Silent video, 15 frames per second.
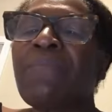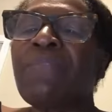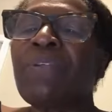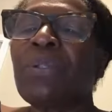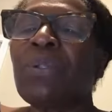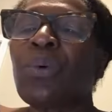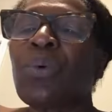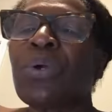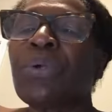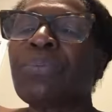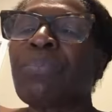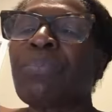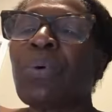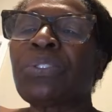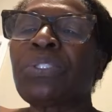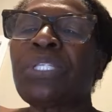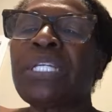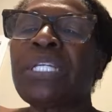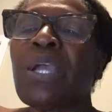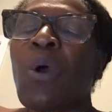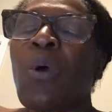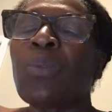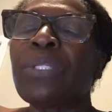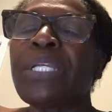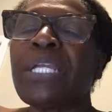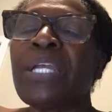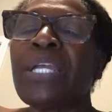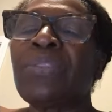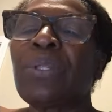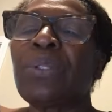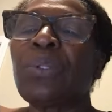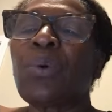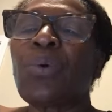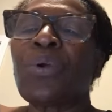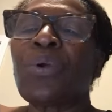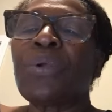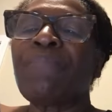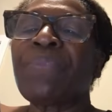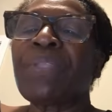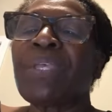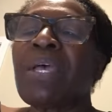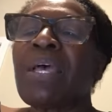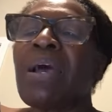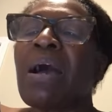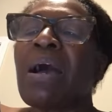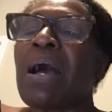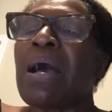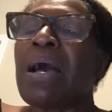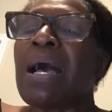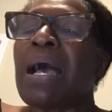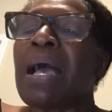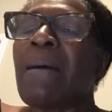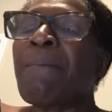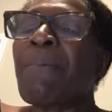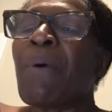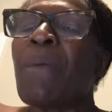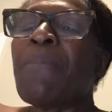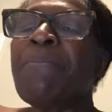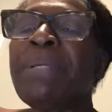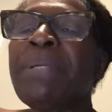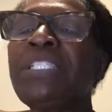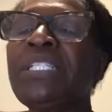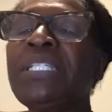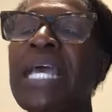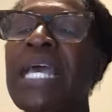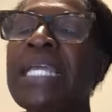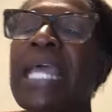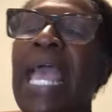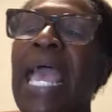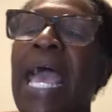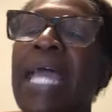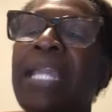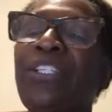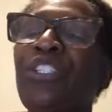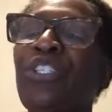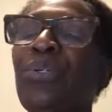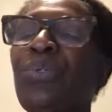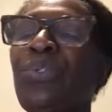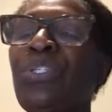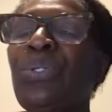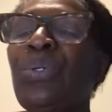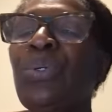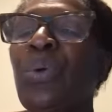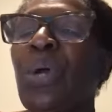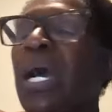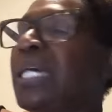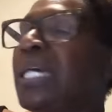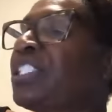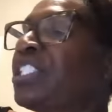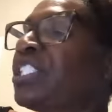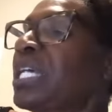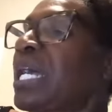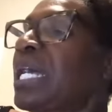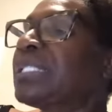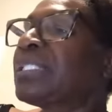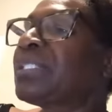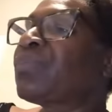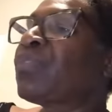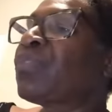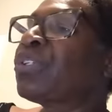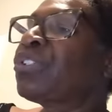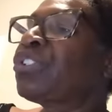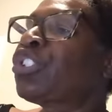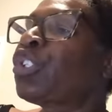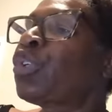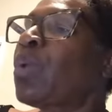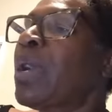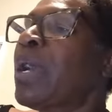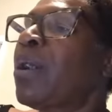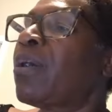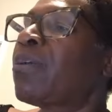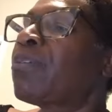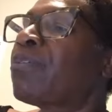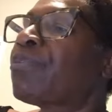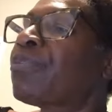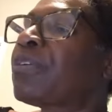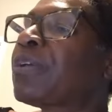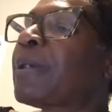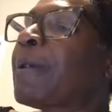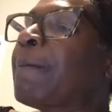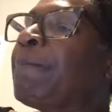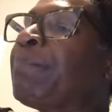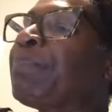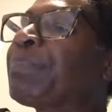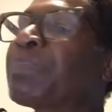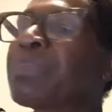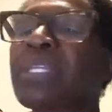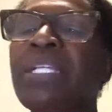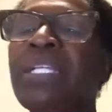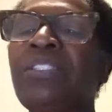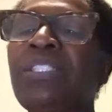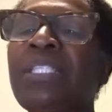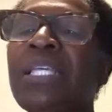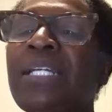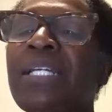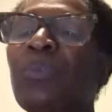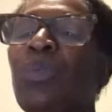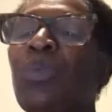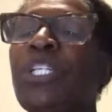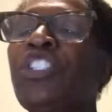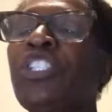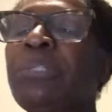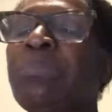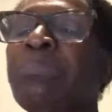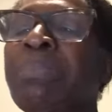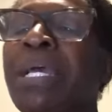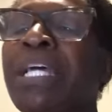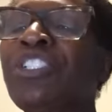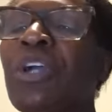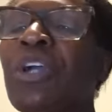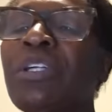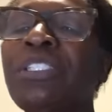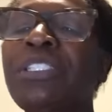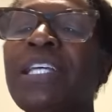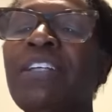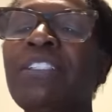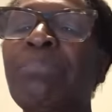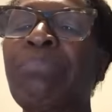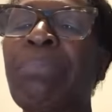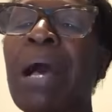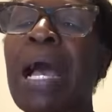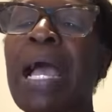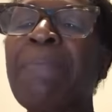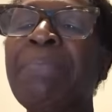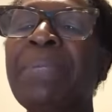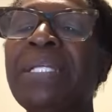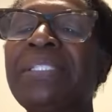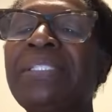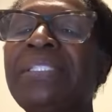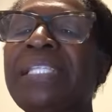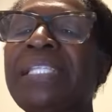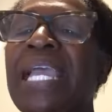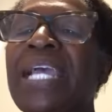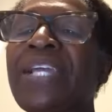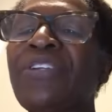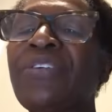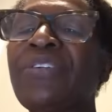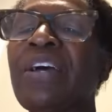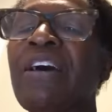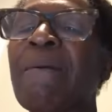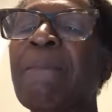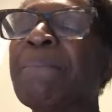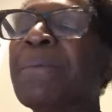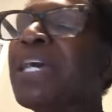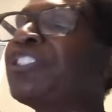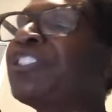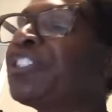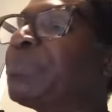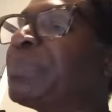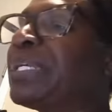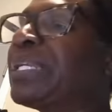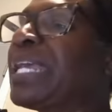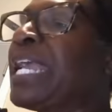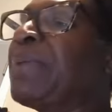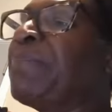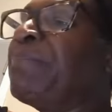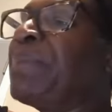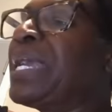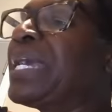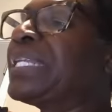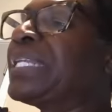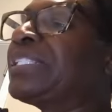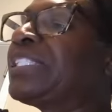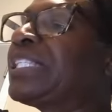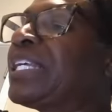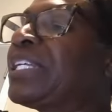of the Lord, boasting only in the Lord. Barbara mentioned an attitude to adjust, verse 12 it says we shouldn't measure ourselves by men's standard of measurement. Amen. It